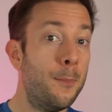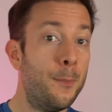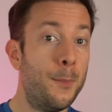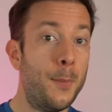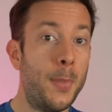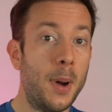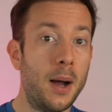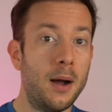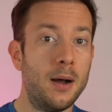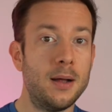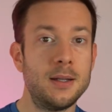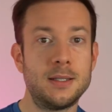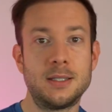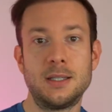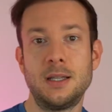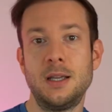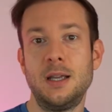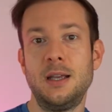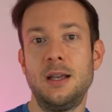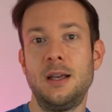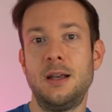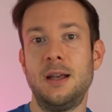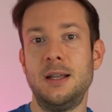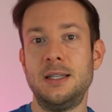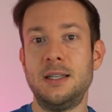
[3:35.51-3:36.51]
but
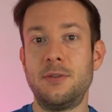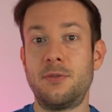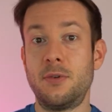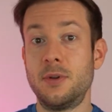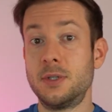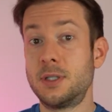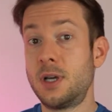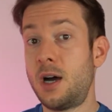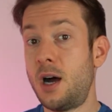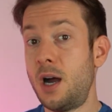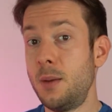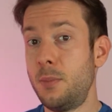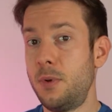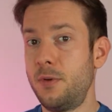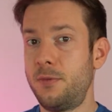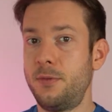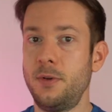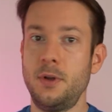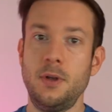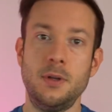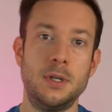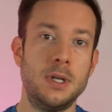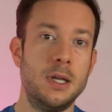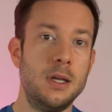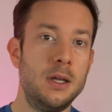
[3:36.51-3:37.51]
a different type of
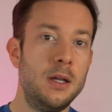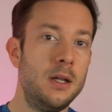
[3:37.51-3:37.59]
food.